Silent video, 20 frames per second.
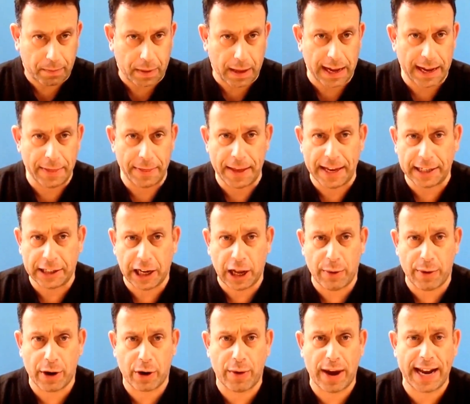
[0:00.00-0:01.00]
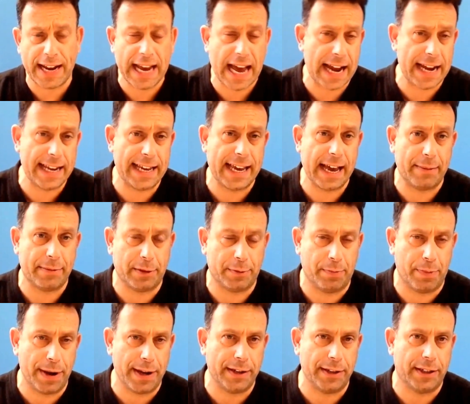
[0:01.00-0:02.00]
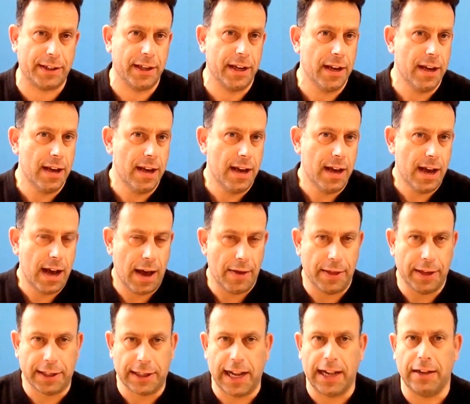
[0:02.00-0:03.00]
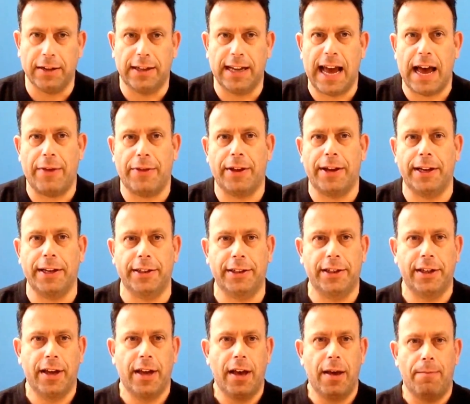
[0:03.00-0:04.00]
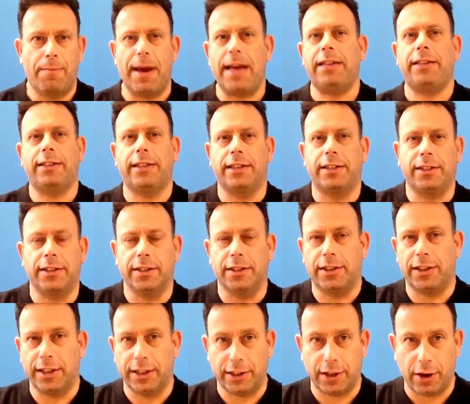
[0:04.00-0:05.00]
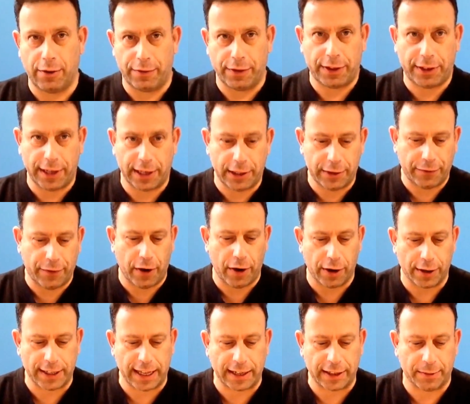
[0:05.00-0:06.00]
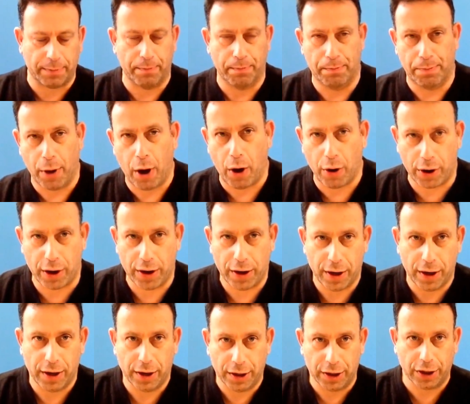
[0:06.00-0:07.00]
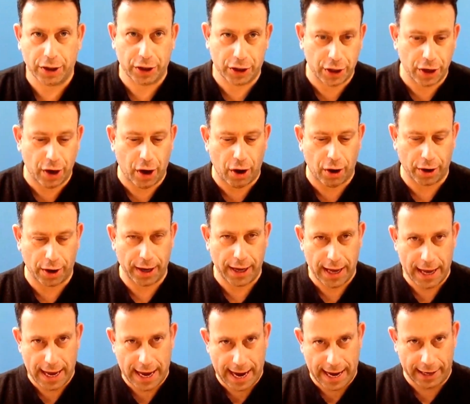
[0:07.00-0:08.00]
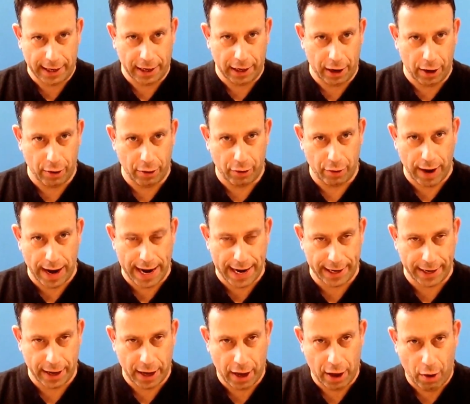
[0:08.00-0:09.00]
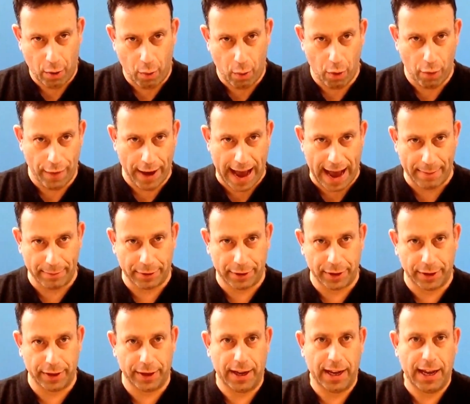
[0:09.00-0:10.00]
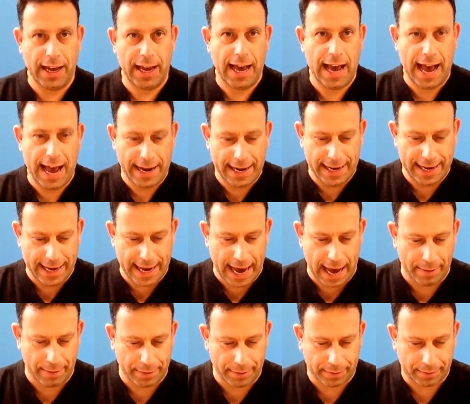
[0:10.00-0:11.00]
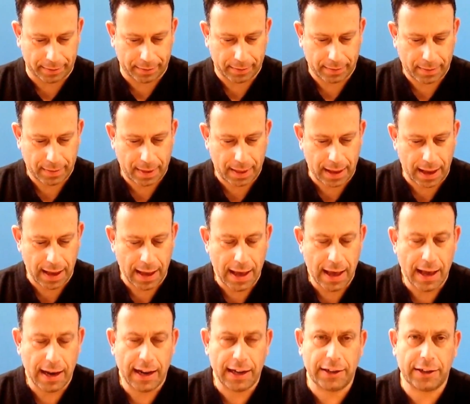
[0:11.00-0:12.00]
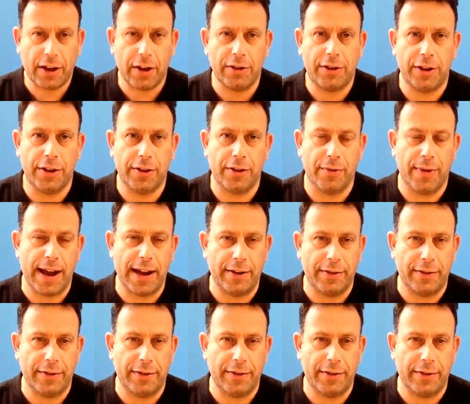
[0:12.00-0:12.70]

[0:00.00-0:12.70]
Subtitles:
in these lower grade handicap sprints, and there's little doubt that his best distance is over 6 furlongs. That's Bogsnog in a low grade Wolverhampton handicap. Let's go to the other end